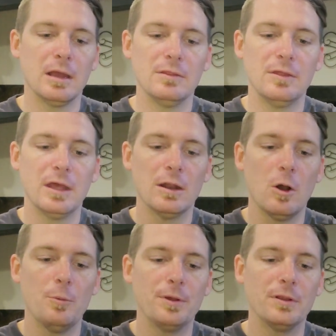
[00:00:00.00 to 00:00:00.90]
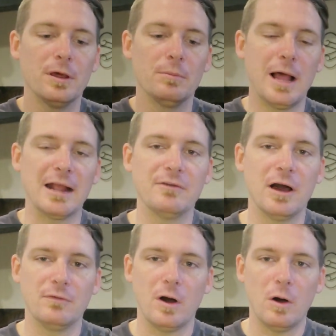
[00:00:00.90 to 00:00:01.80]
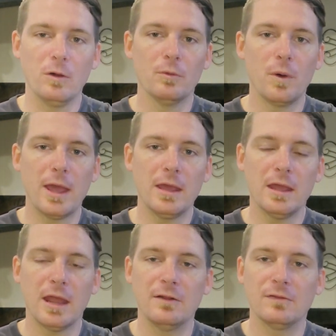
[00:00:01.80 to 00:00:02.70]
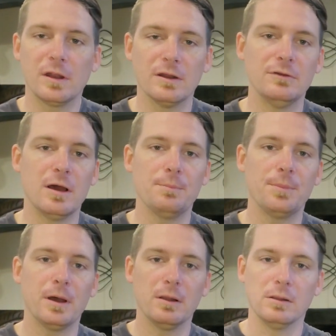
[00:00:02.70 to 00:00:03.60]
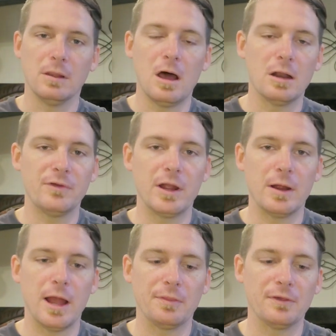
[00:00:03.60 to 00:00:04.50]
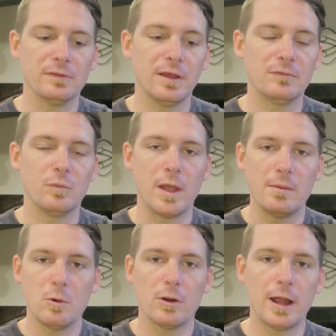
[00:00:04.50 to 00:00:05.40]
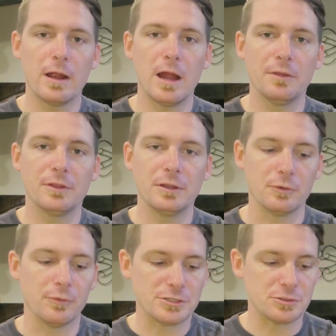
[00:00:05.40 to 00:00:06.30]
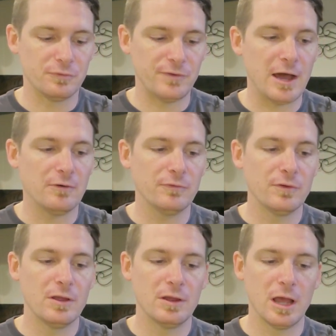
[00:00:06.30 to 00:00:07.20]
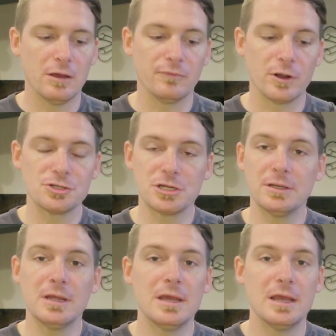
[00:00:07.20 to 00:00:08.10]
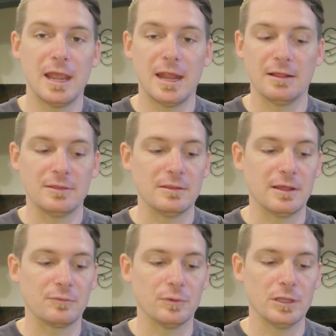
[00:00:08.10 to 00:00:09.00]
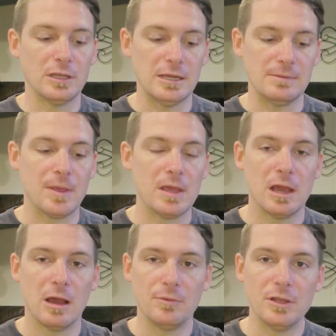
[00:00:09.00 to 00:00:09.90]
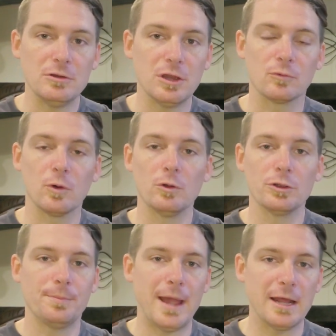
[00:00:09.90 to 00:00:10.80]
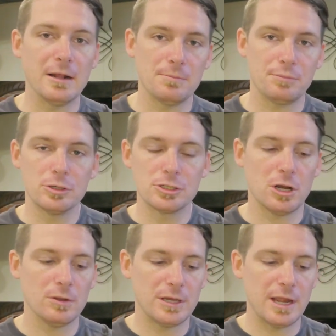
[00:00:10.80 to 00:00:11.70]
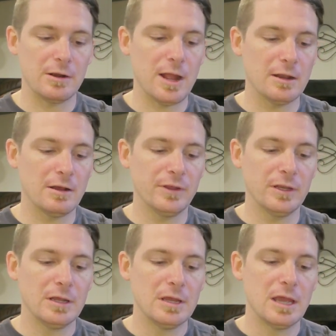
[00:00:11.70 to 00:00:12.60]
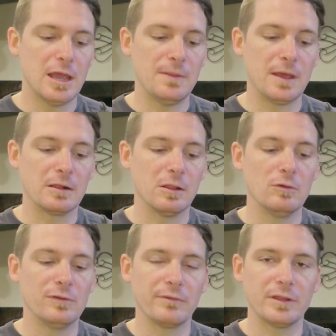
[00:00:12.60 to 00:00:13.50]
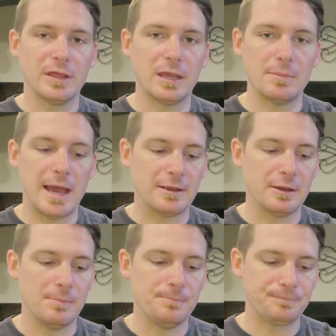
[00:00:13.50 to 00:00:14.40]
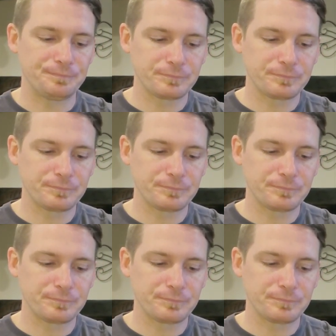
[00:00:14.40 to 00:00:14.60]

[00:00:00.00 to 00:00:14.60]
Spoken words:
then open the black valve all the way, and it's going to dump a lot of air out. This lets way more air out than the original valve version, and I think that's really neat. Then you can roll your pad up, push all the air out of it, and then close everything back up.